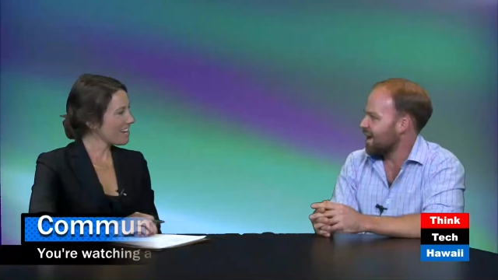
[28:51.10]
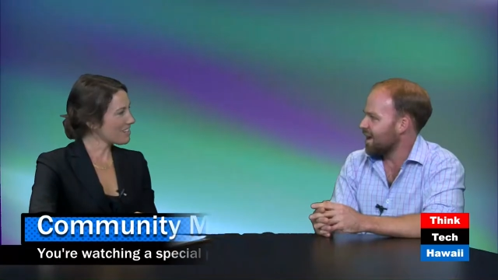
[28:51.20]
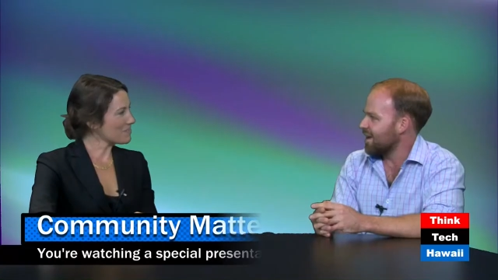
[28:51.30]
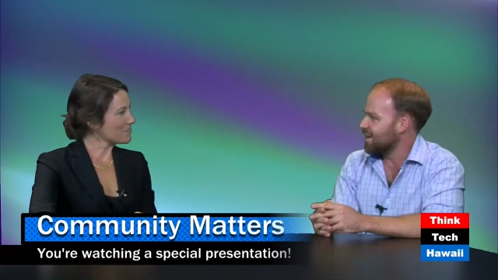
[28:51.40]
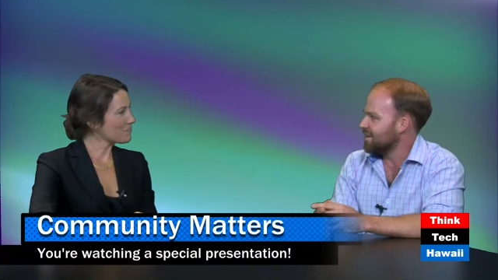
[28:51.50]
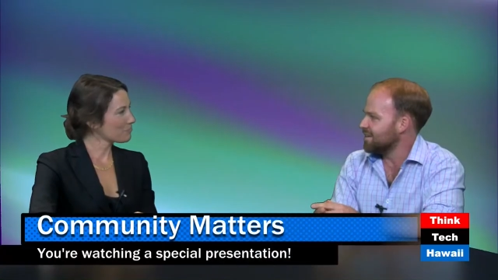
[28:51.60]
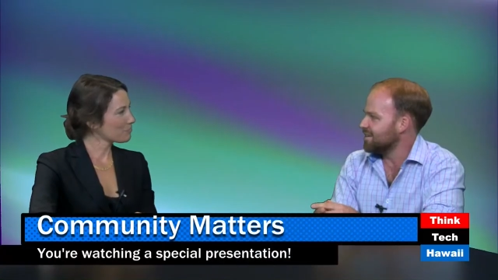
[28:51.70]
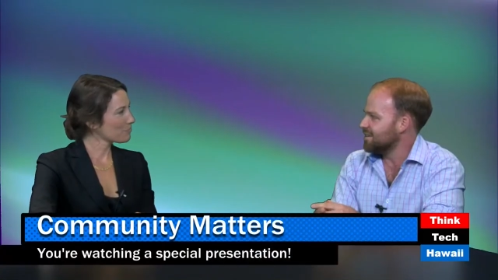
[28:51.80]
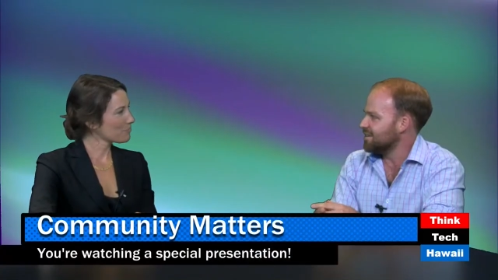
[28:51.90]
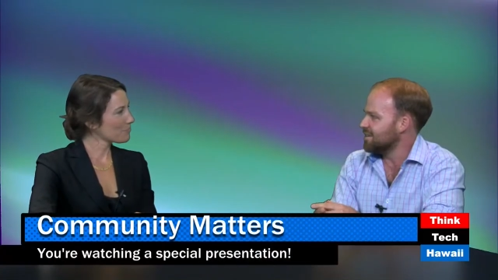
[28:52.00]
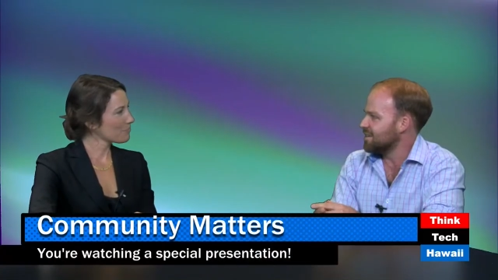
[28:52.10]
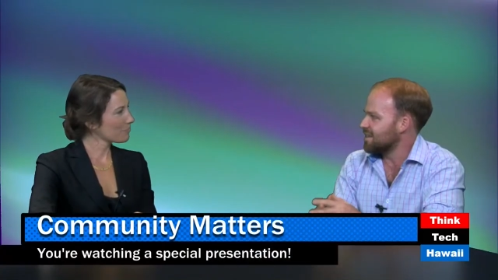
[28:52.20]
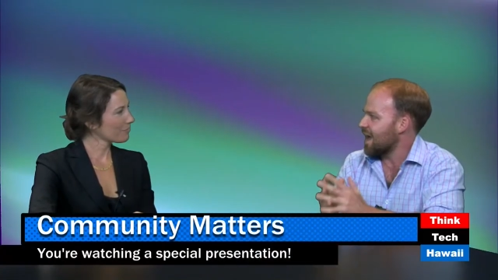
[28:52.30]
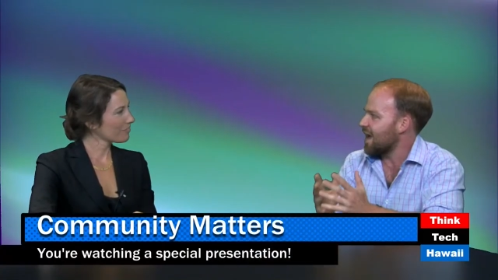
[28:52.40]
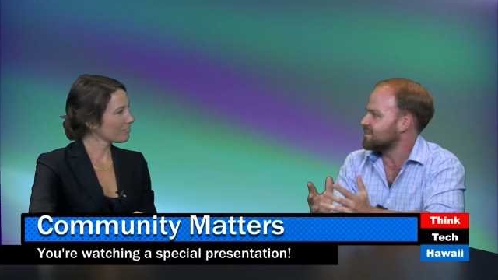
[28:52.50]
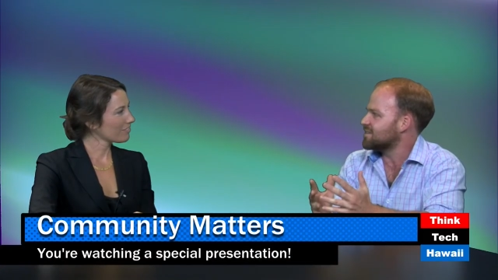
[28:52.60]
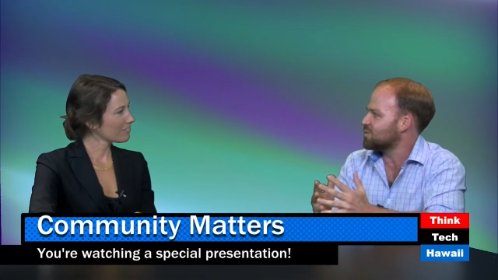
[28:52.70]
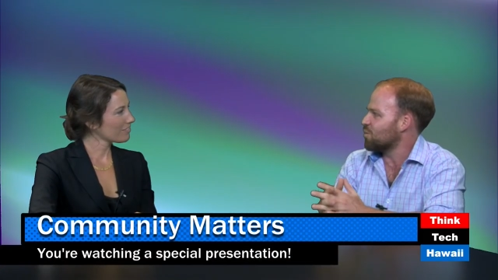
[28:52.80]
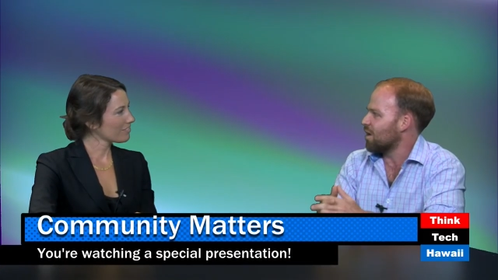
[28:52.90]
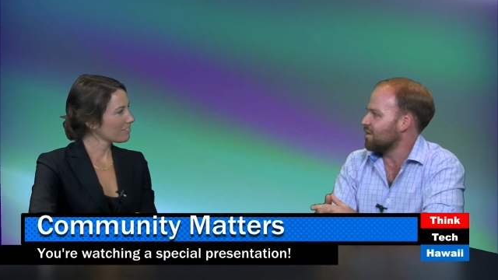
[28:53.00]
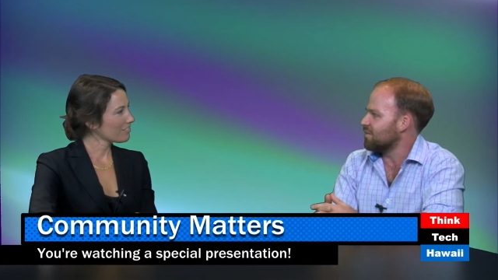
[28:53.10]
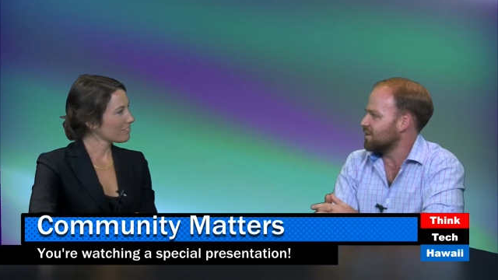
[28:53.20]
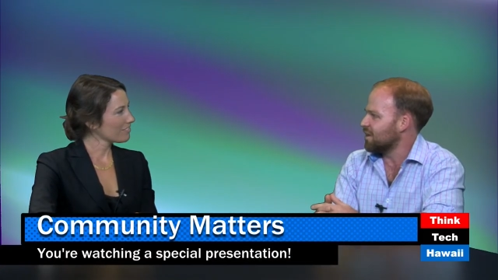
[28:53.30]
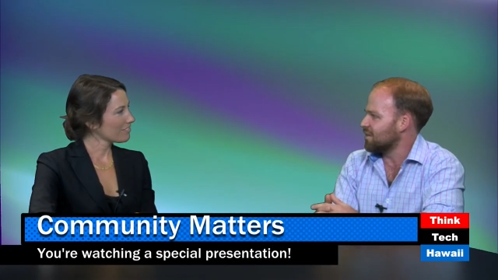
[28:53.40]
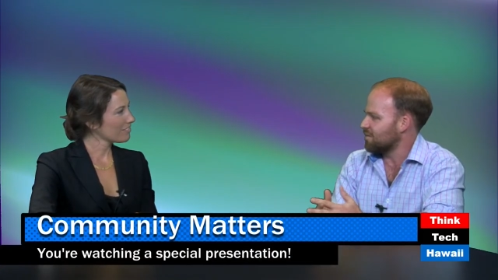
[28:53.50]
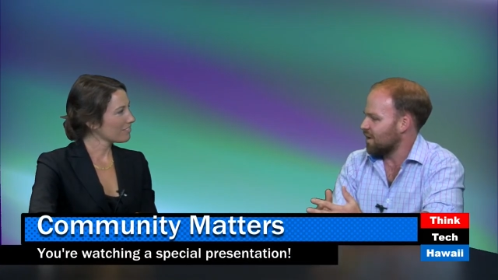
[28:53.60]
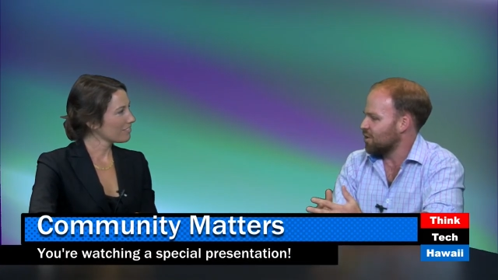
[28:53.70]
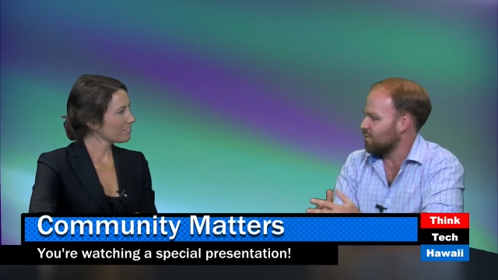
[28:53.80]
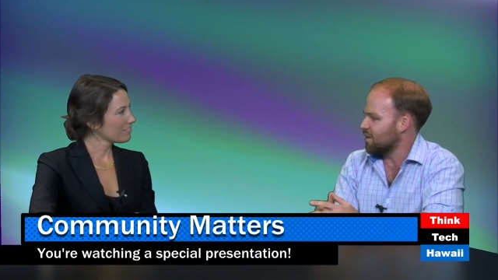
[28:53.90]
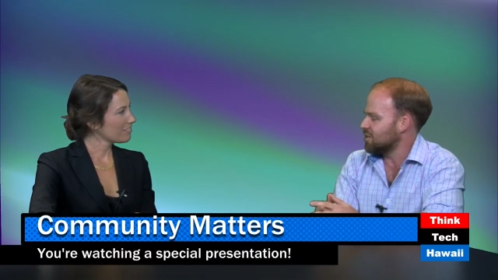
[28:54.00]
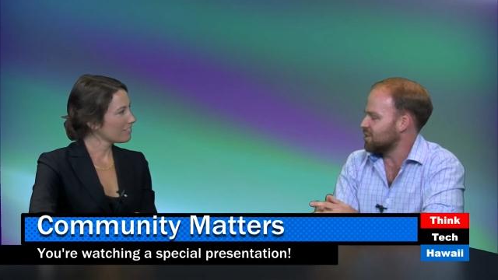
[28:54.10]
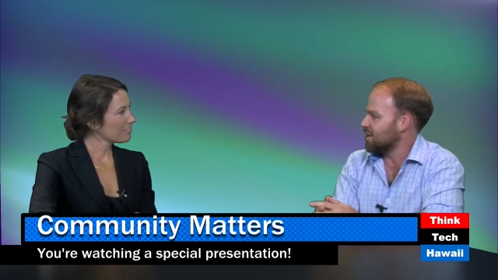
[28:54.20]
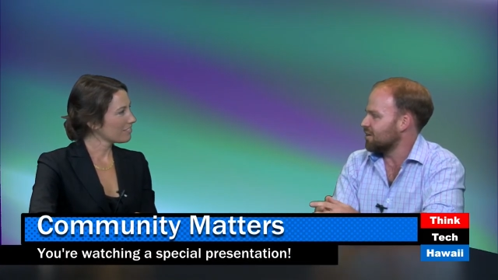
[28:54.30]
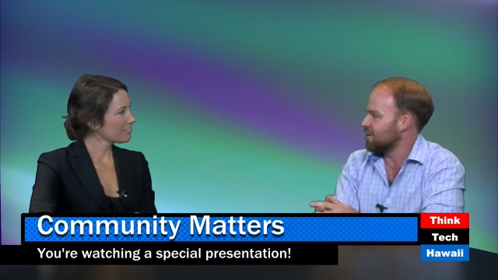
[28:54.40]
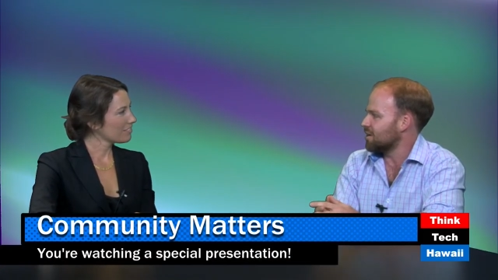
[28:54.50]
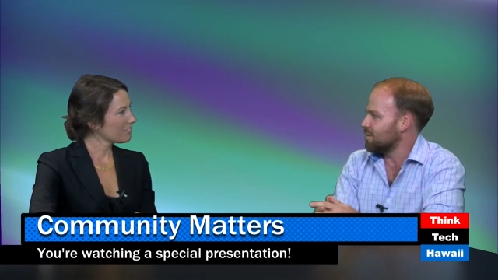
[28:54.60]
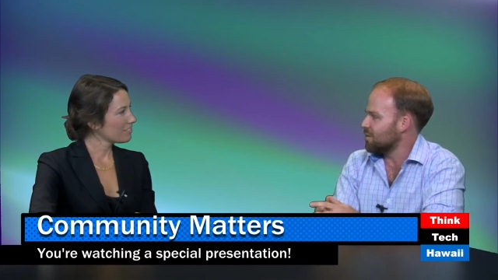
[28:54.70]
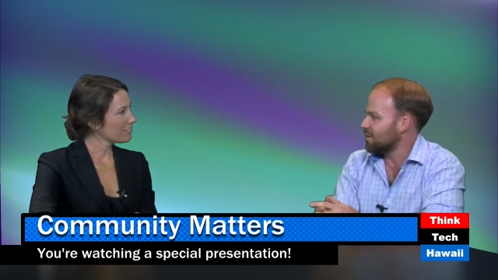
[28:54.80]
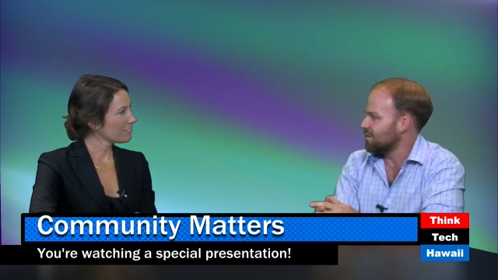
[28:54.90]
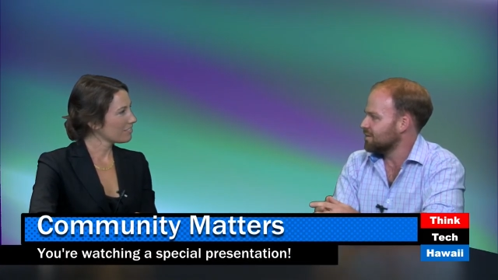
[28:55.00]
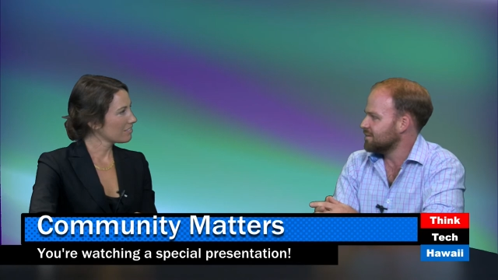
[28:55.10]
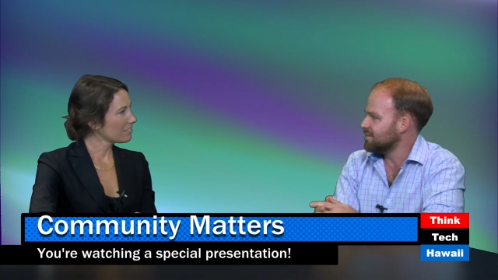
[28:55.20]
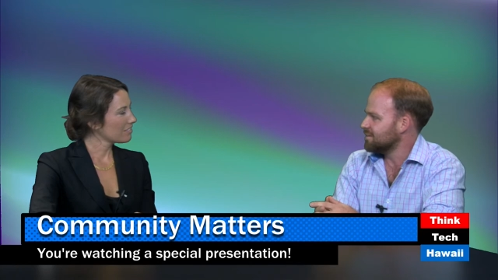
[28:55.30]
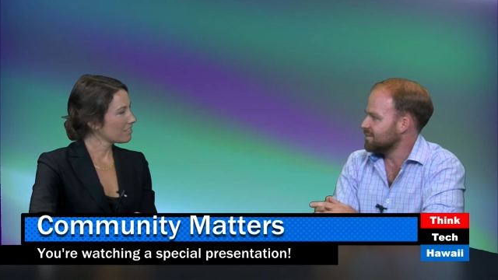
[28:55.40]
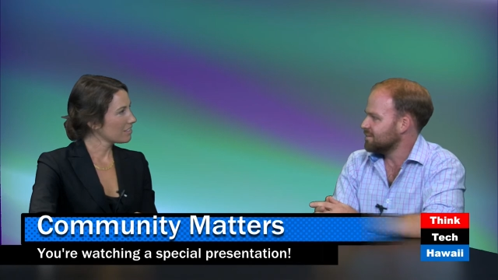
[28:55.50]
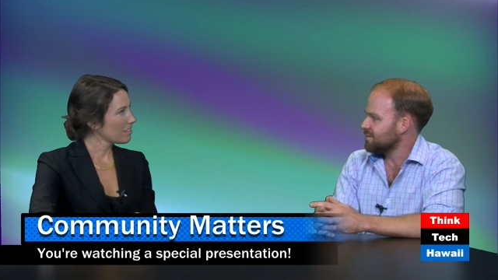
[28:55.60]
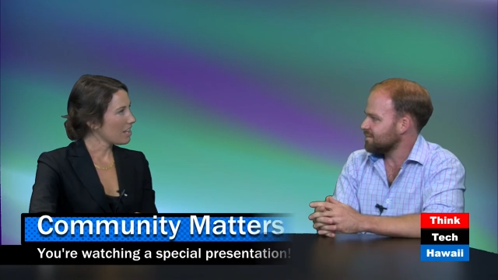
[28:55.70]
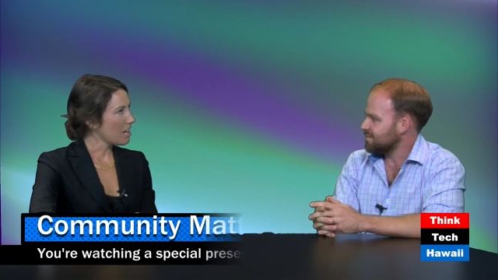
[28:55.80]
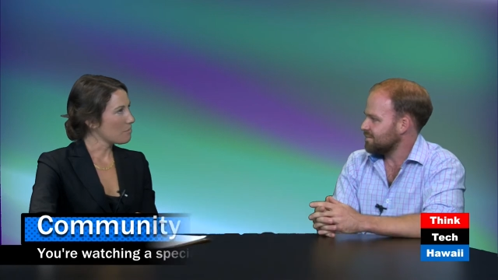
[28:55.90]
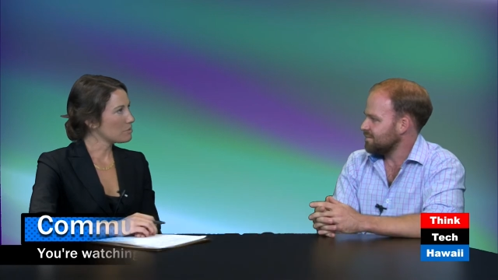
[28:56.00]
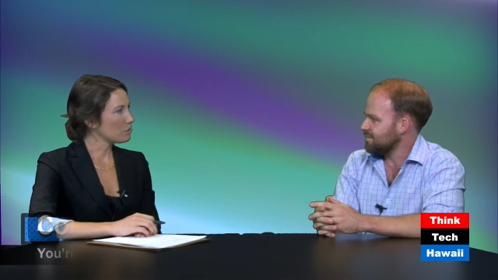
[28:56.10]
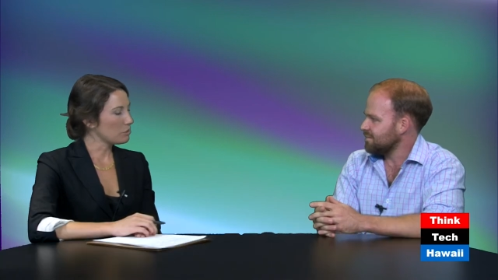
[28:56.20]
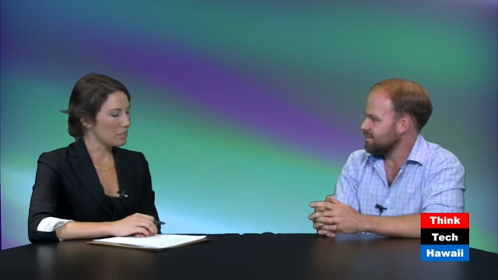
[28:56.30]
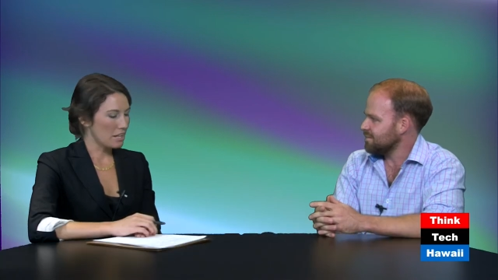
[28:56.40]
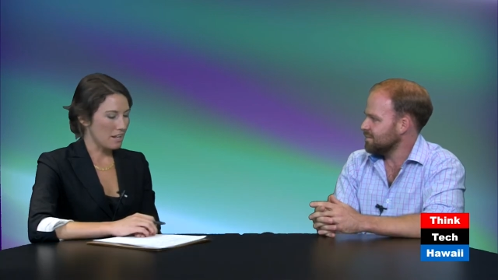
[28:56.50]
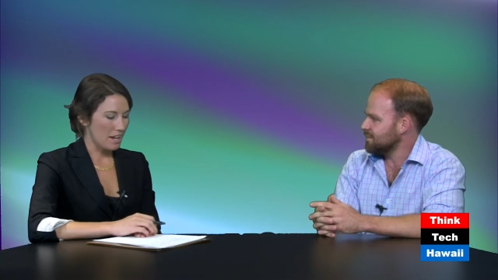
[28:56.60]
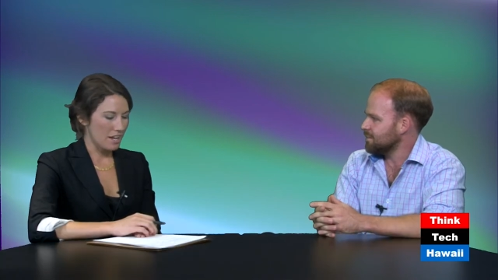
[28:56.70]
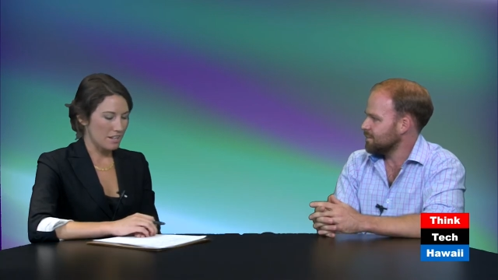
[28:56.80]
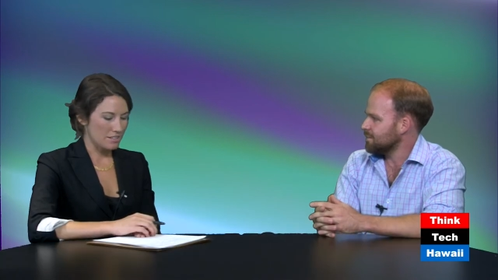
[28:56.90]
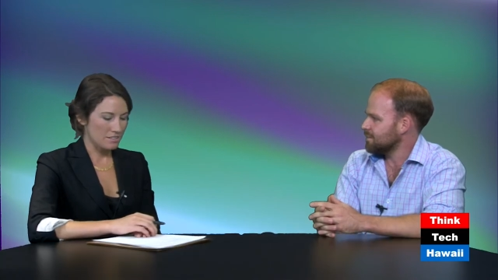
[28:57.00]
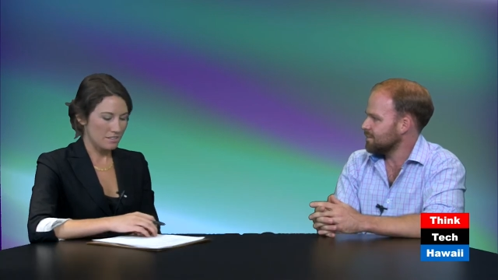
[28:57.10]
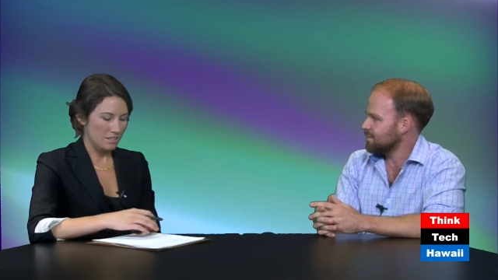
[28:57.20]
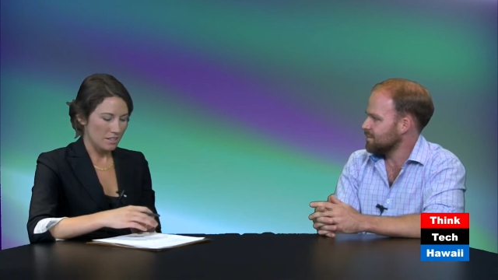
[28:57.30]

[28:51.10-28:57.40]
Speaker 1: And that's where I feel like the value of an educator can come through.
Speaker 2: Absolutely. And